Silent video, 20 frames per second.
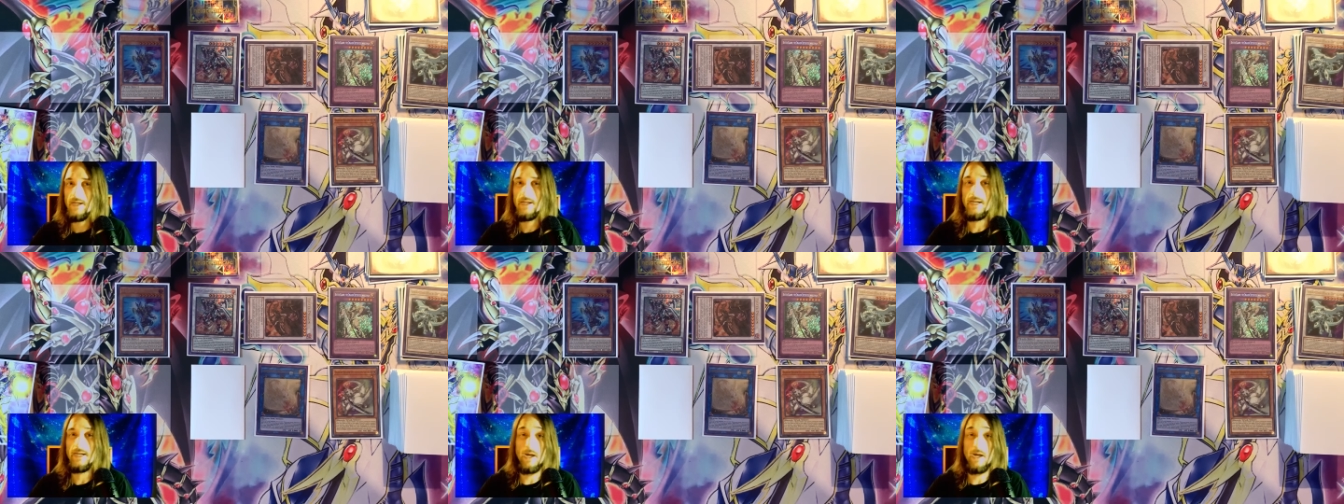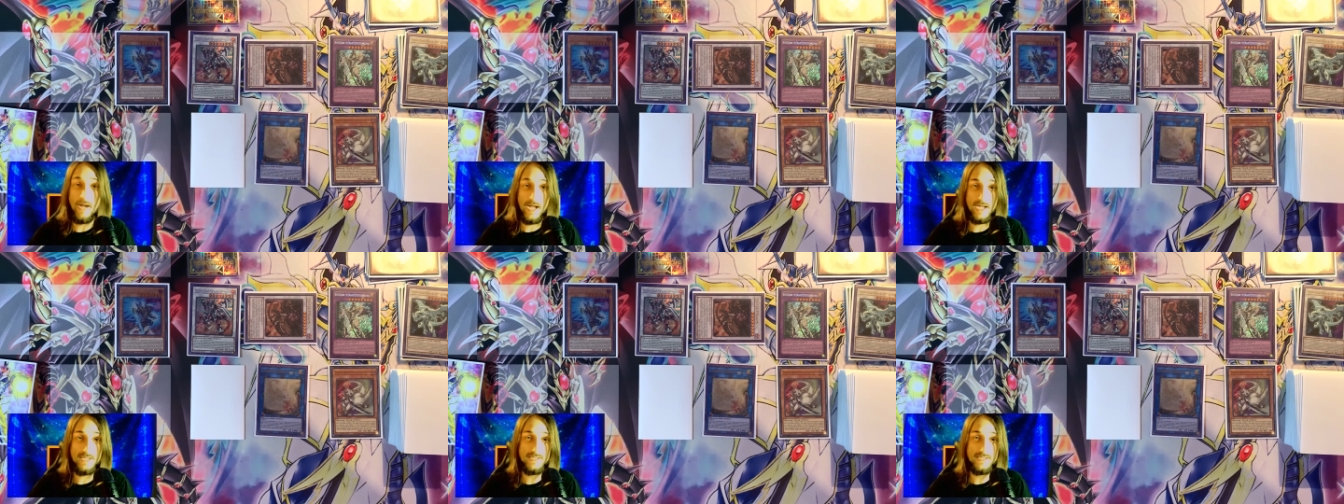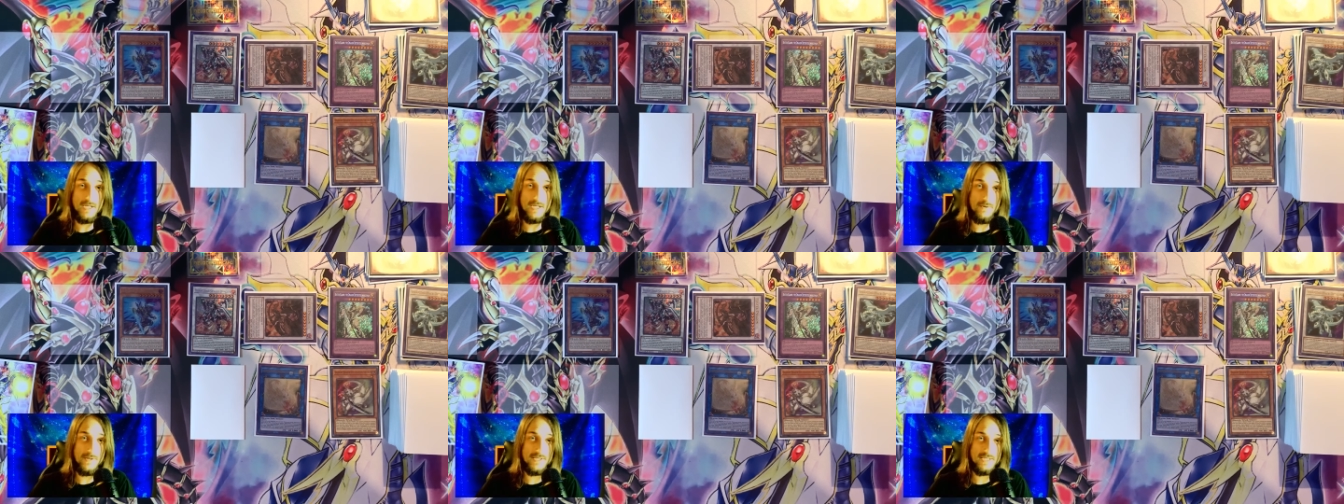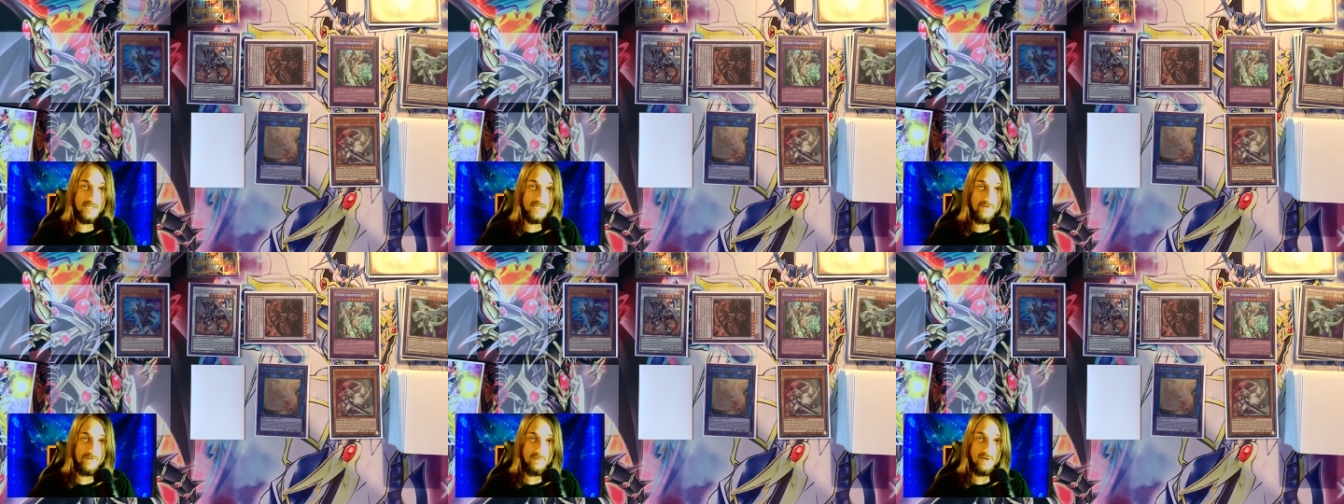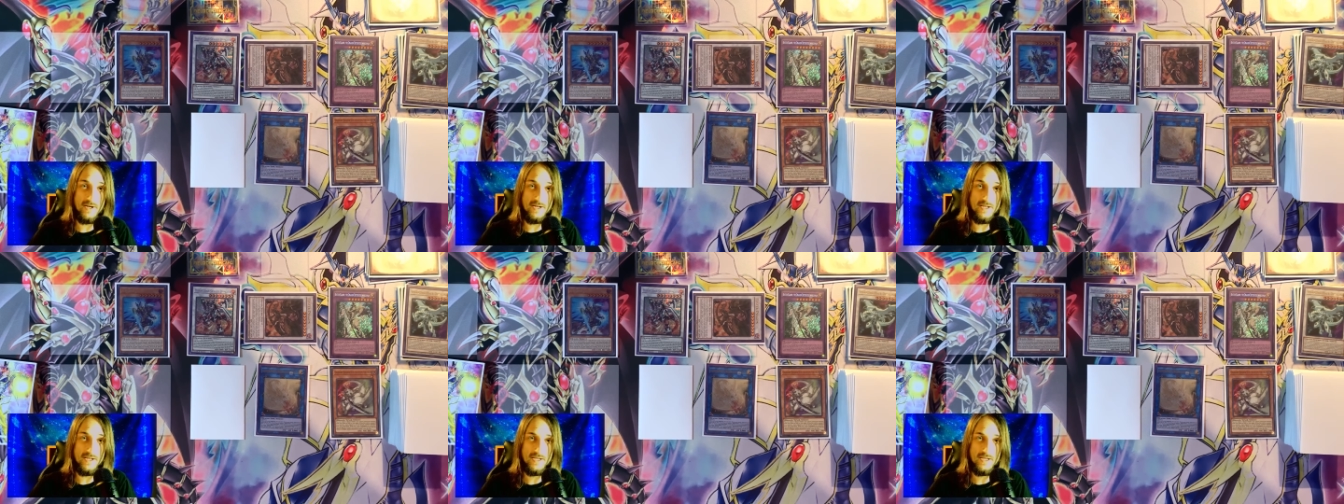Now, as always,
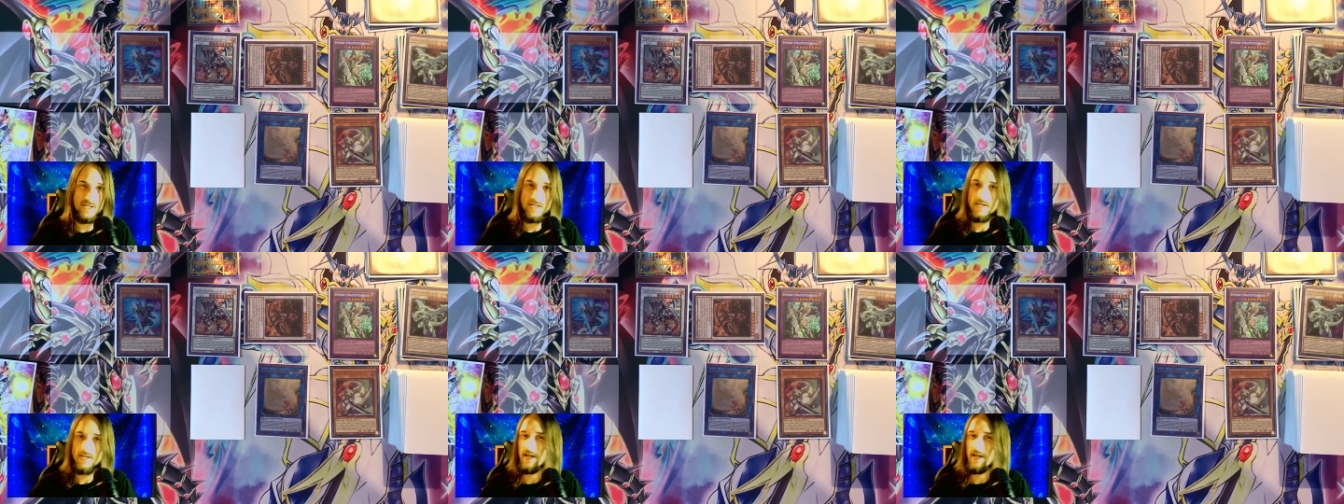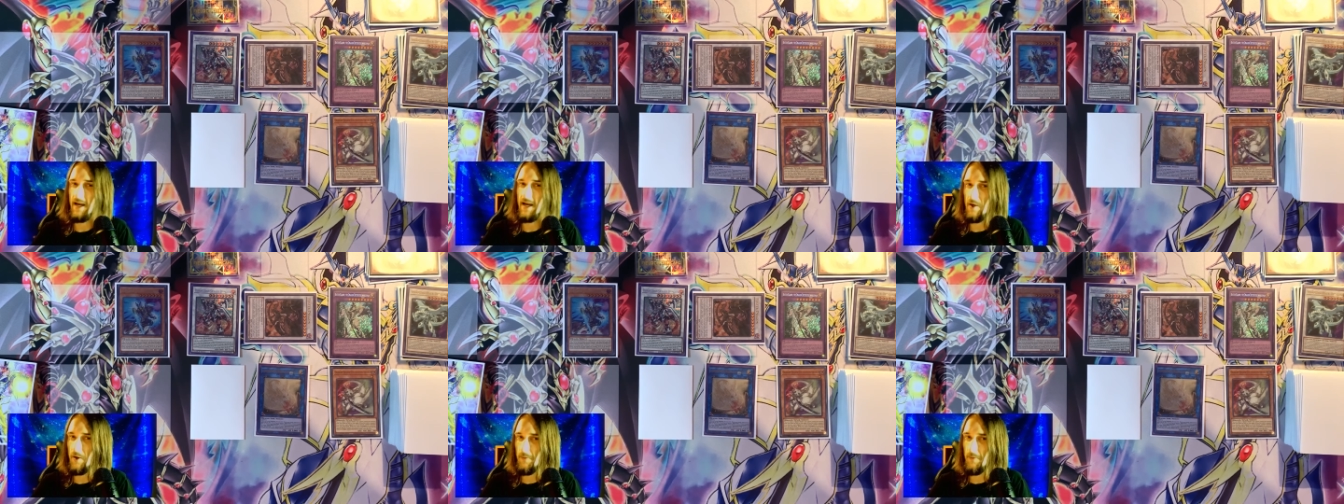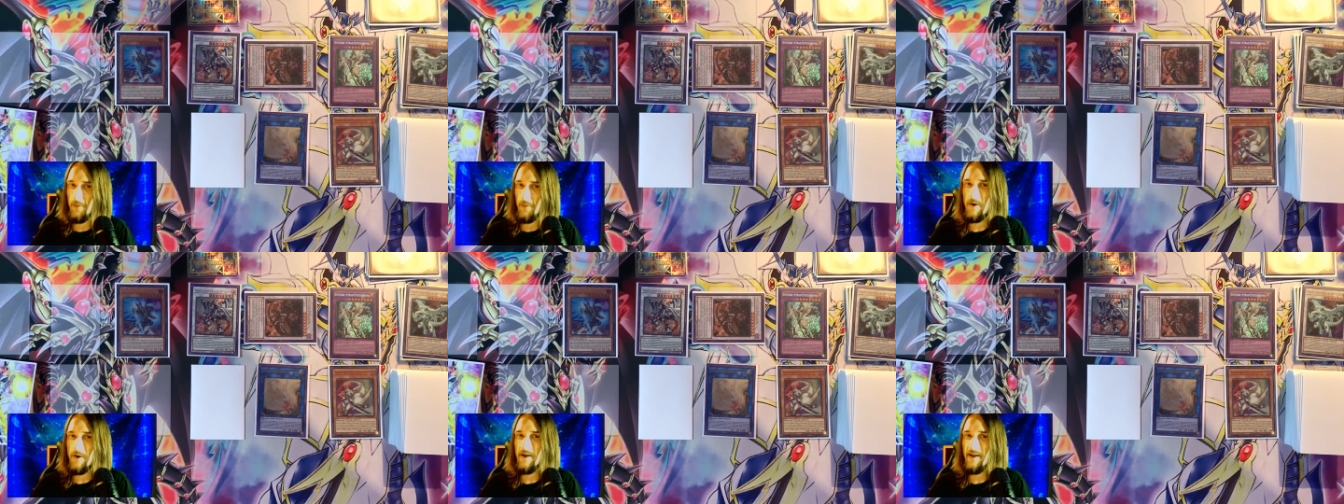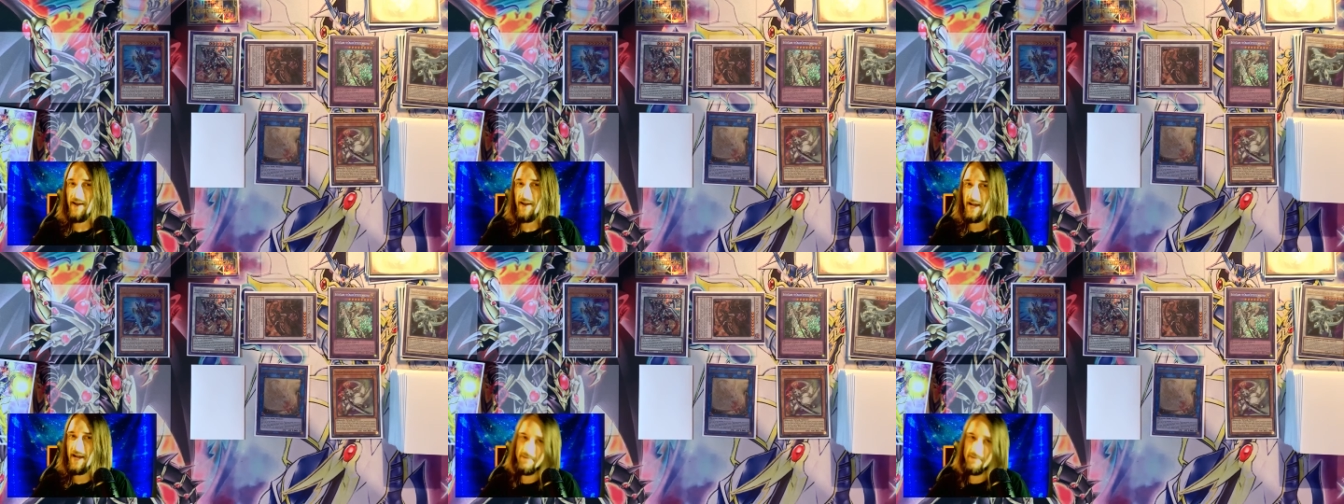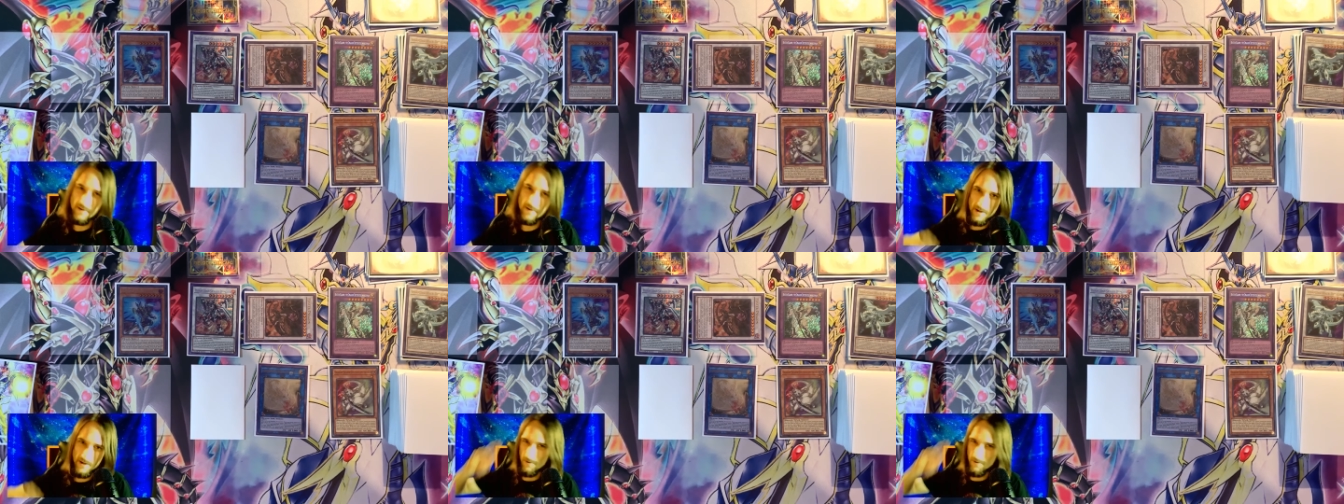everybody, I hope you all
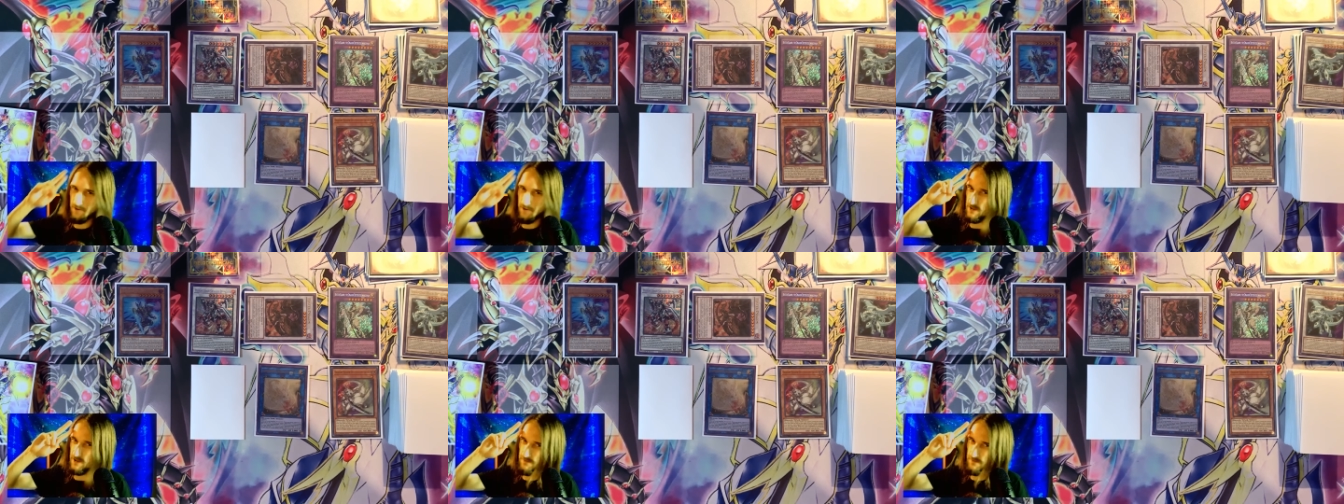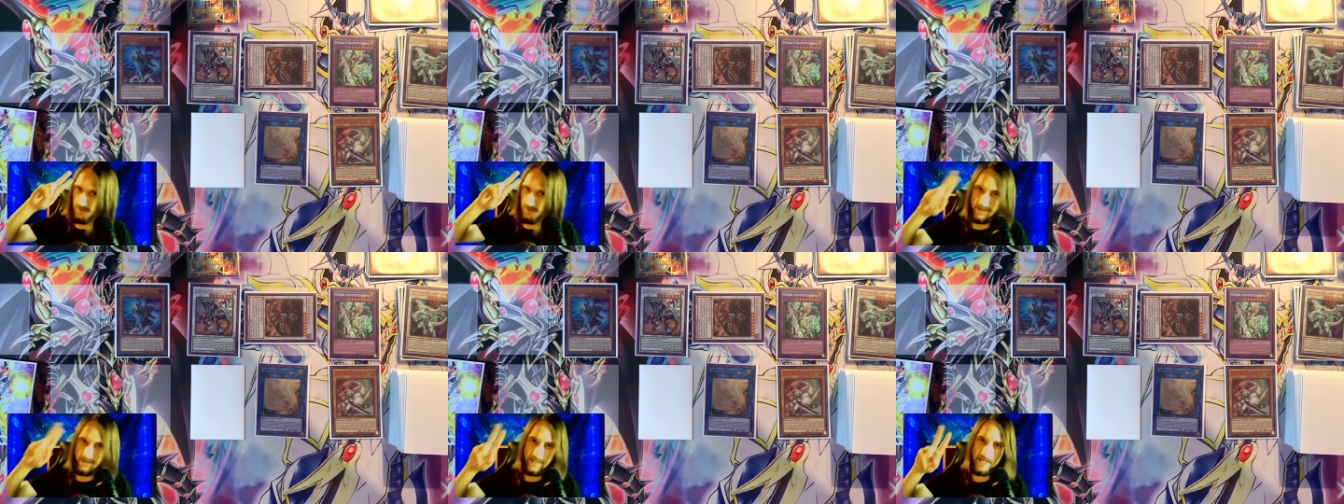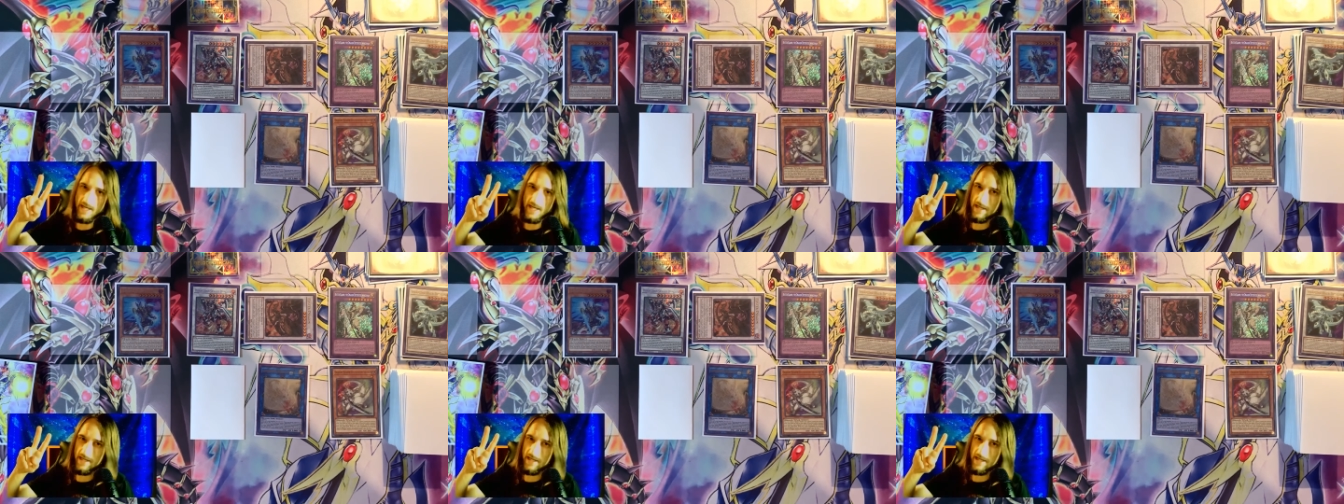have a wonderful day.